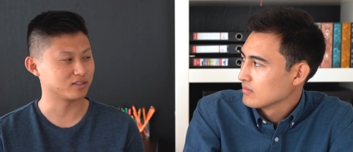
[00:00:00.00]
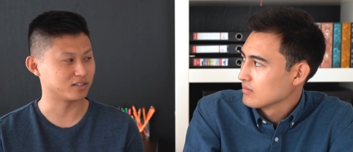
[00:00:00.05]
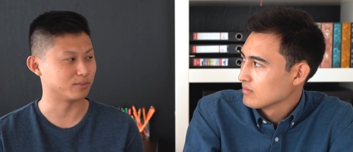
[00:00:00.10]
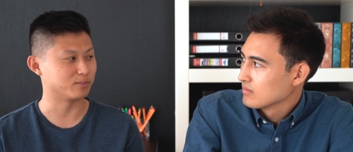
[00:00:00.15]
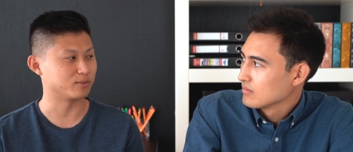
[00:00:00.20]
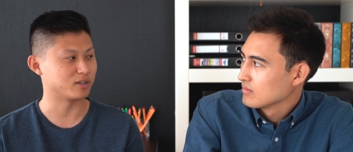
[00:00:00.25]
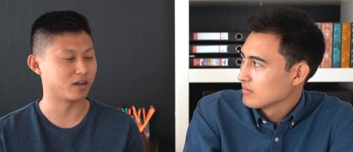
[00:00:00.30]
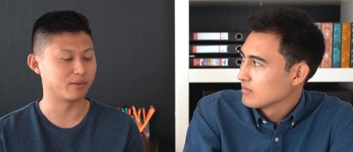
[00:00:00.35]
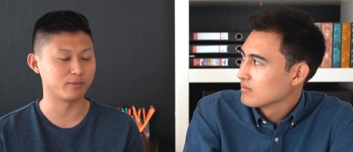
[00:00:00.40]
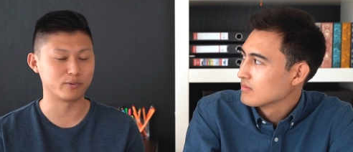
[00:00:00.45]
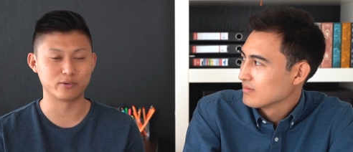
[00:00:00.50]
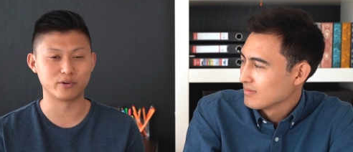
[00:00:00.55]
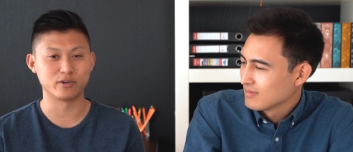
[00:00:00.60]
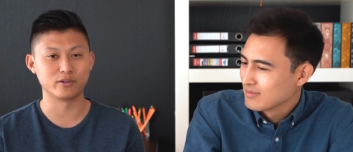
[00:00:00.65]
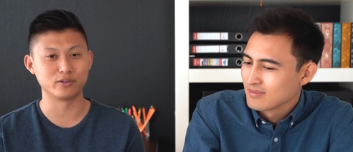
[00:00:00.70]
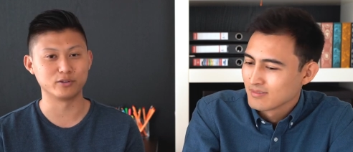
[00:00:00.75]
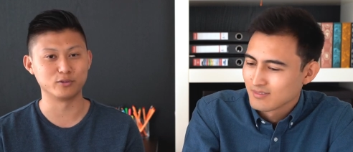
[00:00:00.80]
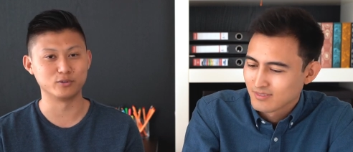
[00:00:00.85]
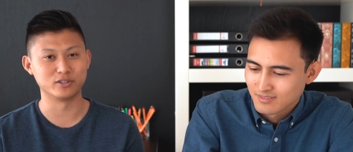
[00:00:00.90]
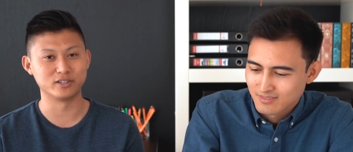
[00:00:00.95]
Speaker 1: same time
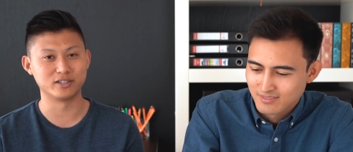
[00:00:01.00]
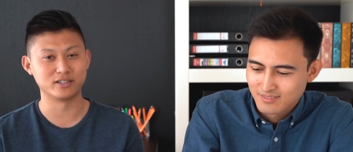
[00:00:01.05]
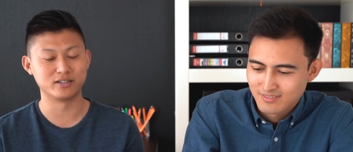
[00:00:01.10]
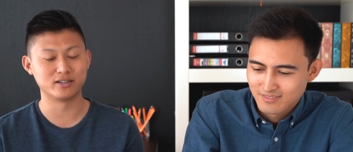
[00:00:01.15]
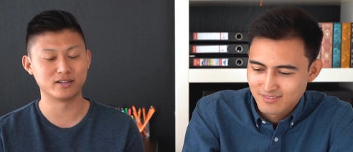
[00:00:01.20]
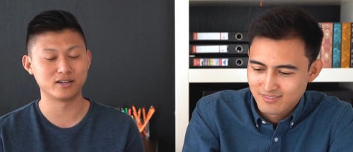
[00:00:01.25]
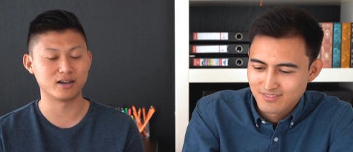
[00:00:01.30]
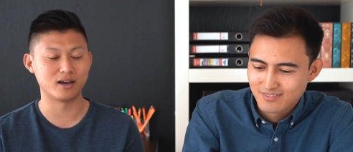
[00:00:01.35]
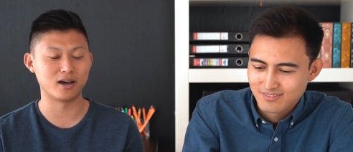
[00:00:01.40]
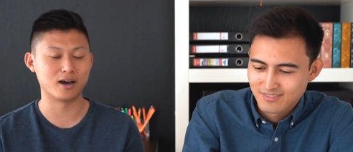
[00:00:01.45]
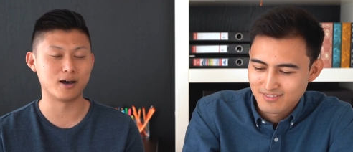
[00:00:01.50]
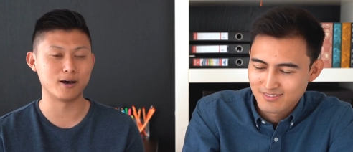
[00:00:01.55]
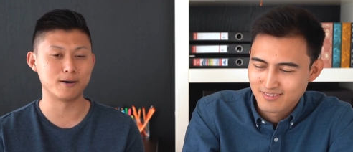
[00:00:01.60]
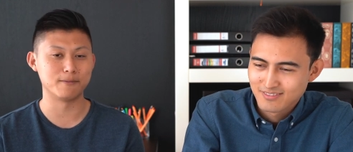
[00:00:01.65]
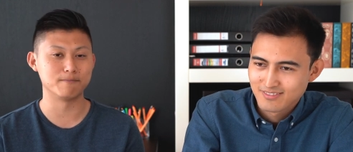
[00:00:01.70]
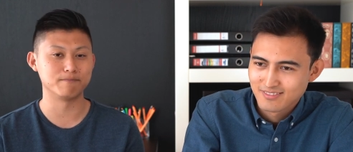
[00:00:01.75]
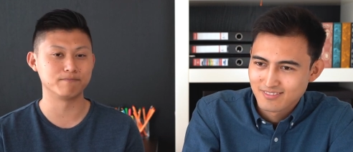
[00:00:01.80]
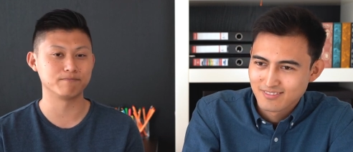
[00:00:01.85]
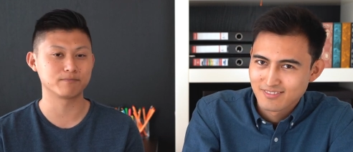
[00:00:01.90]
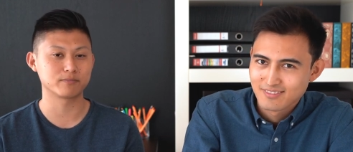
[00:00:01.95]
you did
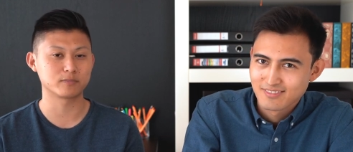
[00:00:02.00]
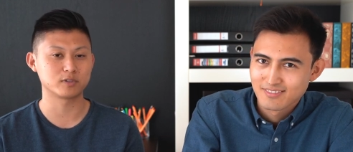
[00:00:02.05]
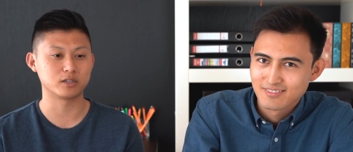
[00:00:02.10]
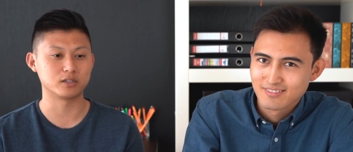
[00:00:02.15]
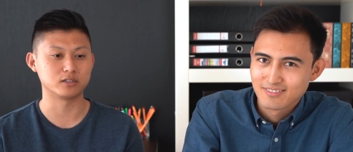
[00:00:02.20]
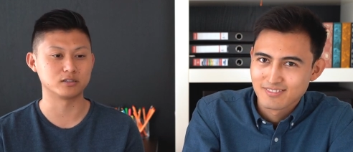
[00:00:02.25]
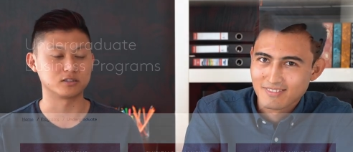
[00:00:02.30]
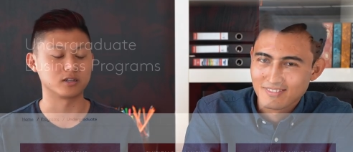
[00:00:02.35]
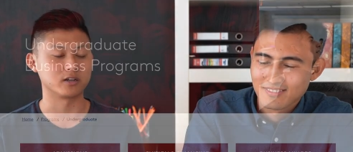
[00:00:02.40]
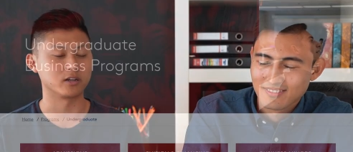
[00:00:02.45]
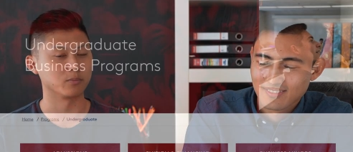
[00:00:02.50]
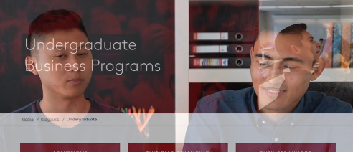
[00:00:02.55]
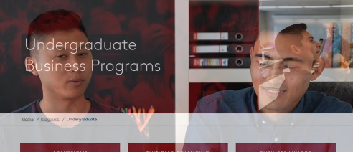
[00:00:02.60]
um, and studied